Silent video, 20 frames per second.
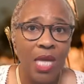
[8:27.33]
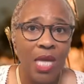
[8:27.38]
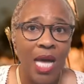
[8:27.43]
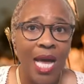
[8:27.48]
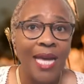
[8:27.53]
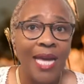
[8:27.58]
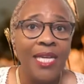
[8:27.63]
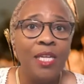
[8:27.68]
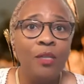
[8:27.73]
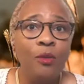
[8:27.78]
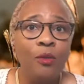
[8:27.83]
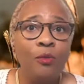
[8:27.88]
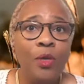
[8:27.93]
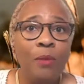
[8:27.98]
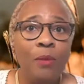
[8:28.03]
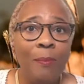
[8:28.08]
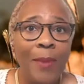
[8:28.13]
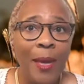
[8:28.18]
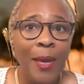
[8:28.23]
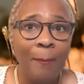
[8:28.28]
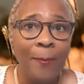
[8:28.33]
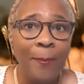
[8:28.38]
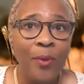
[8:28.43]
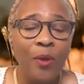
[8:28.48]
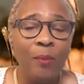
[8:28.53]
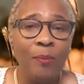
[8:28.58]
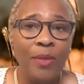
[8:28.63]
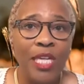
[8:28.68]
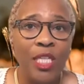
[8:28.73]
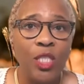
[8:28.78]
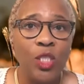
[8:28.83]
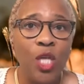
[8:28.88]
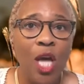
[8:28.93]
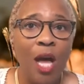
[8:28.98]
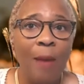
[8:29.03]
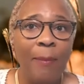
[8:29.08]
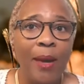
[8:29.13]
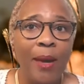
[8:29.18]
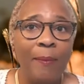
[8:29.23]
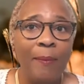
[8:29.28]
I can remember being
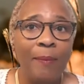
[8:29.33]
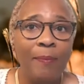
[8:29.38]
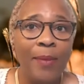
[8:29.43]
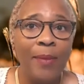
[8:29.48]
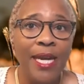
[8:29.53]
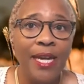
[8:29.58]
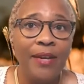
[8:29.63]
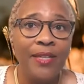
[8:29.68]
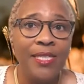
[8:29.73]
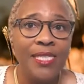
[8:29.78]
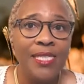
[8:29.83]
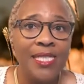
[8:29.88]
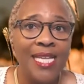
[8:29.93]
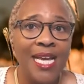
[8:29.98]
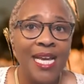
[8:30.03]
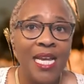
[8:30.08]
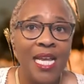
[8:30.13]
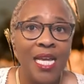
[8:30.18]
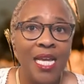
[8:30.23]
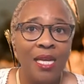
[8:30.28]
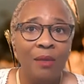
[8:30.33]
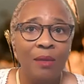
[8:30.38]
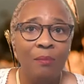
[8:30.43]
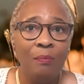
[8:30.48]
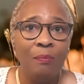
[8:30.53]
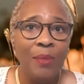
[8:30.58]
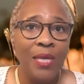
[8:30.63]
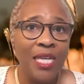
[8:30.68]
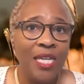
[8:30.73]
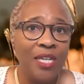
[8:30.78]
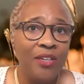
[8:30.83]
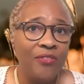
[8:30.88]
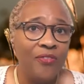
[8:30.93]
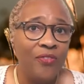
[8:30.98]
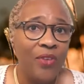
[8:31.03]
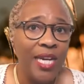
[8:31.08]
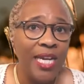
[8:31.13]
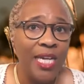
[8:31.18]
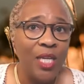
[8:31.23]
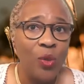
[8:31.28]
taught by my parents that being
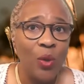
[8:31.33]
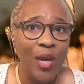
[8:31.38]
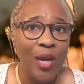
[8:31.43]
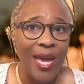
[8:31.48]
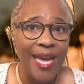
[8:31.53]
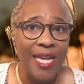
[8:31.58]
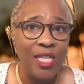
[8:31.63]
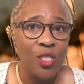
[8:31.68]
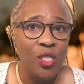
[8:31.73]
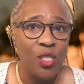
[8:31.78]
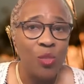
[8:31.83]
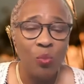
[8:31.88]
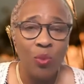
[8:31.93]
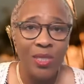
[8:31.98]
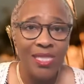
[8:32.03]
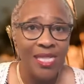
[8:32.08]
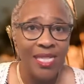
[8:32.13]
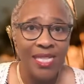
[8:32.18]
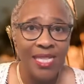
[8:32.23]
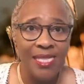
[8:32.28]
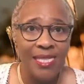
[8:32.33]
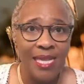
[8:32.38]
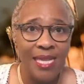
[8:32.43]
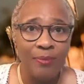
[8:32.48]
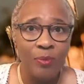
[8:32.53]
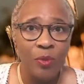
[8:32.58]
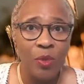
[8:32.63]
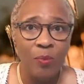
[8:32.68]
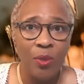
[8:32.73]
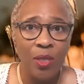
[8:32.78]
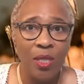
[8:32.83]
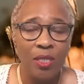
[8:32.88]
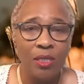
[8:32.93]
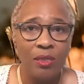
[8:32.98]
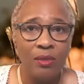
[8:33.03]
afraid or anxious wasn't acceptable.